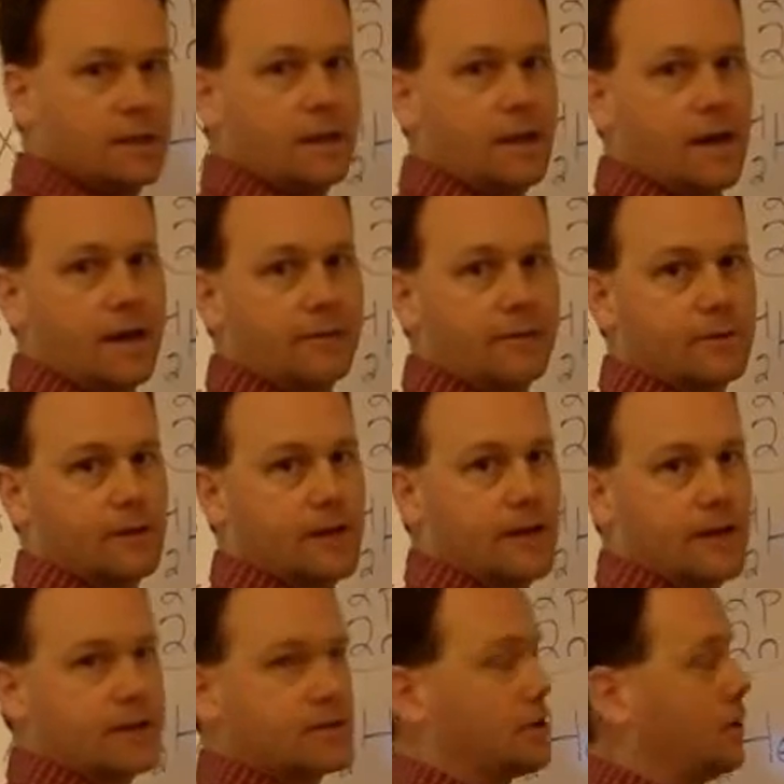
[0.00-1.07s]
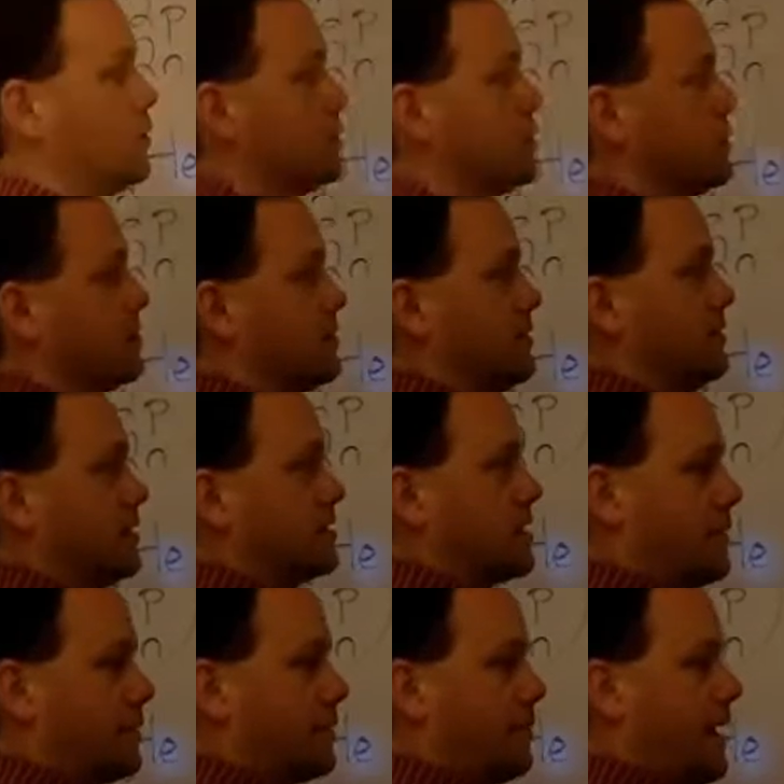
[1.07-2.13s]
and after the dash goes the
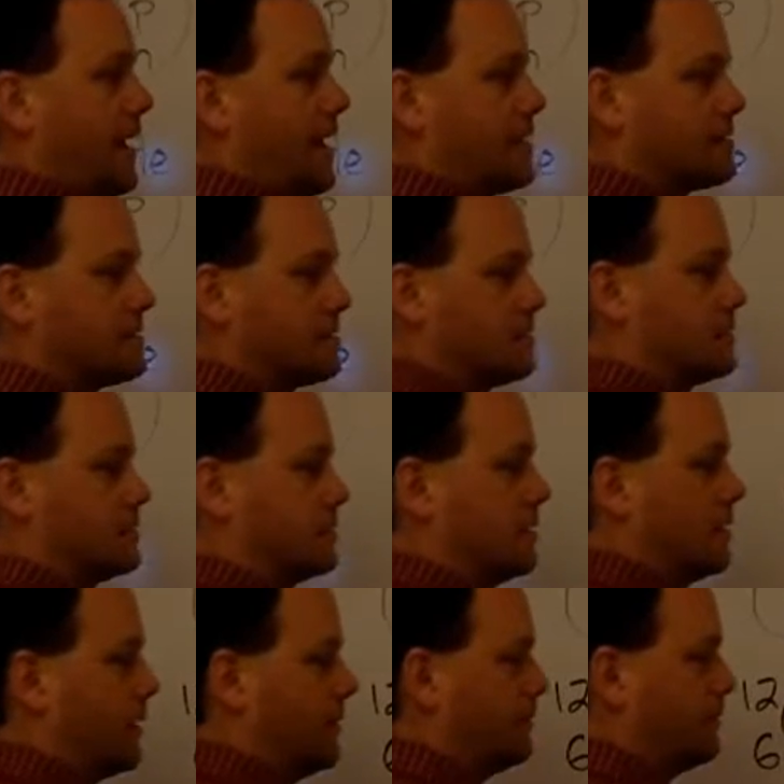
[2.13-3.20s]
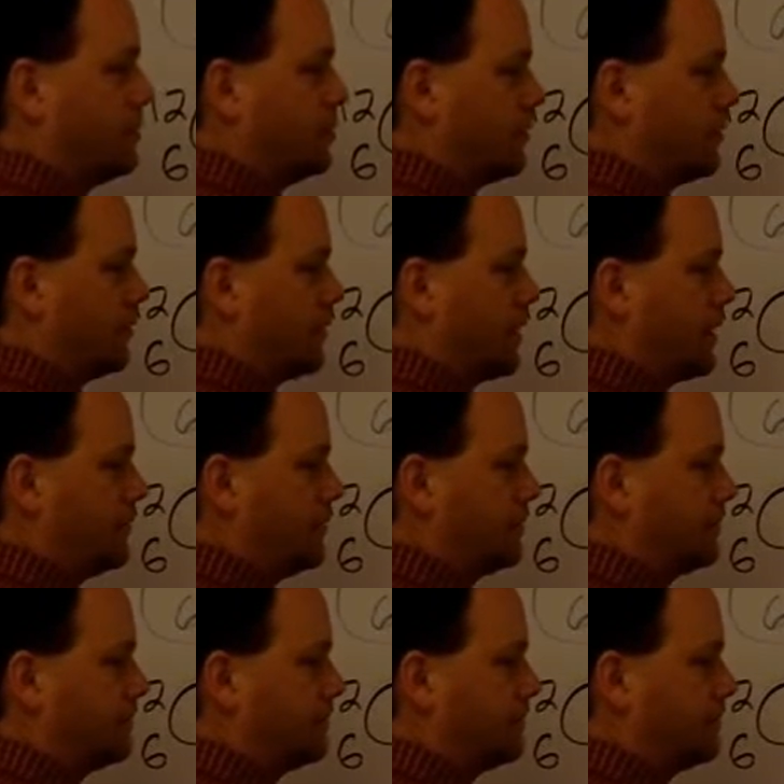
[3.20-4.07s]
atomic mass. All right, 235.